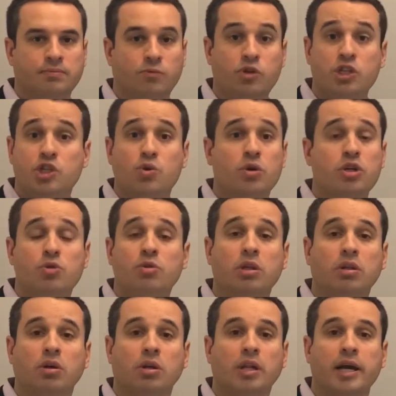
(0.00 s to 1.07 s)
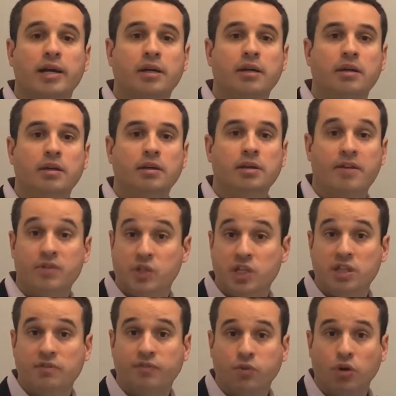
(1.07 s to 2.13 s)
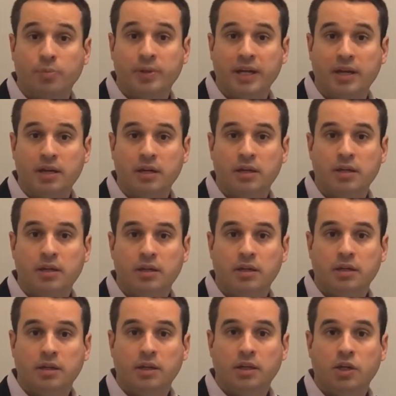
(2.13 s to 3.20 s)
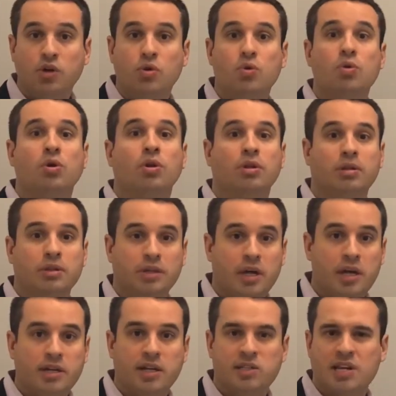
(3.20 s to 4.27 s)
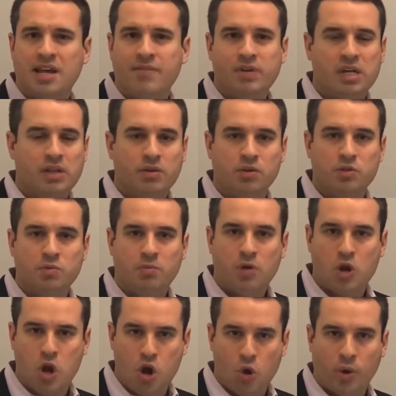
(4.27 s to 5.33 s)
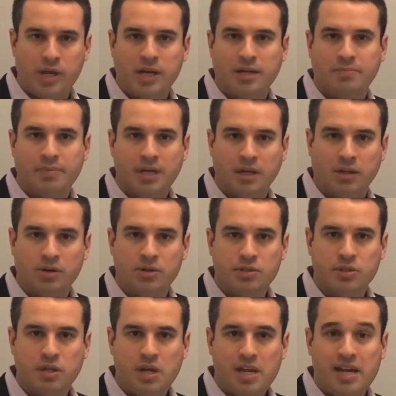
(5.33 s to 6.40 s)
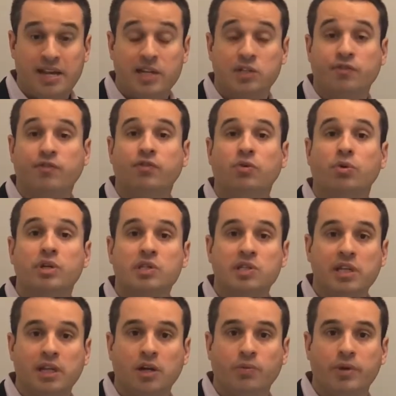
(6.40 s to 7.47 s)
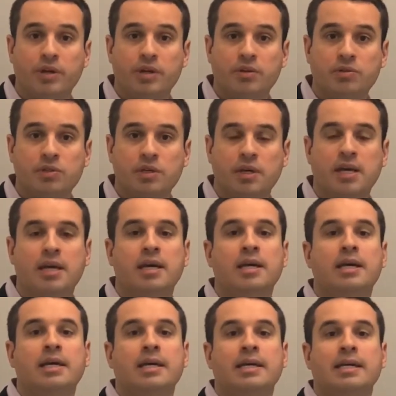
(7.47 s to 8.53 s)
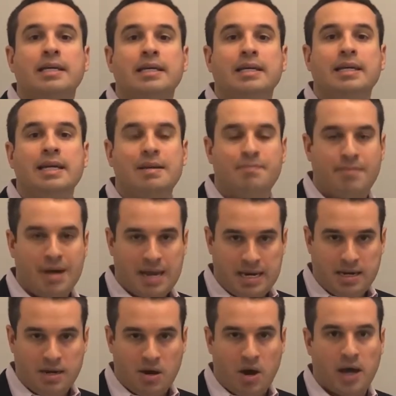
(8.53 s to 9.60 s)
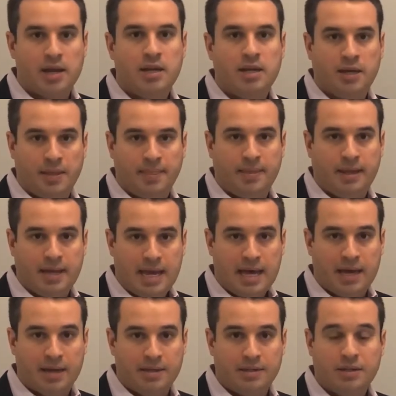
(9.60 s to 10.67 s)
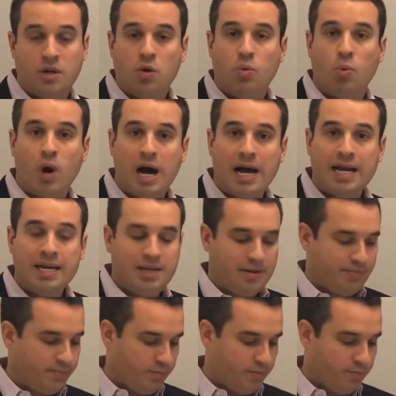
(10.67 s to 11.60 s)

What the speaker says: What does your unit look like? Have you seen the floor plan? Cool. Doesn't have any of those annoying pillars. It has floor-to-ceiling windows. It might not in the end. Why?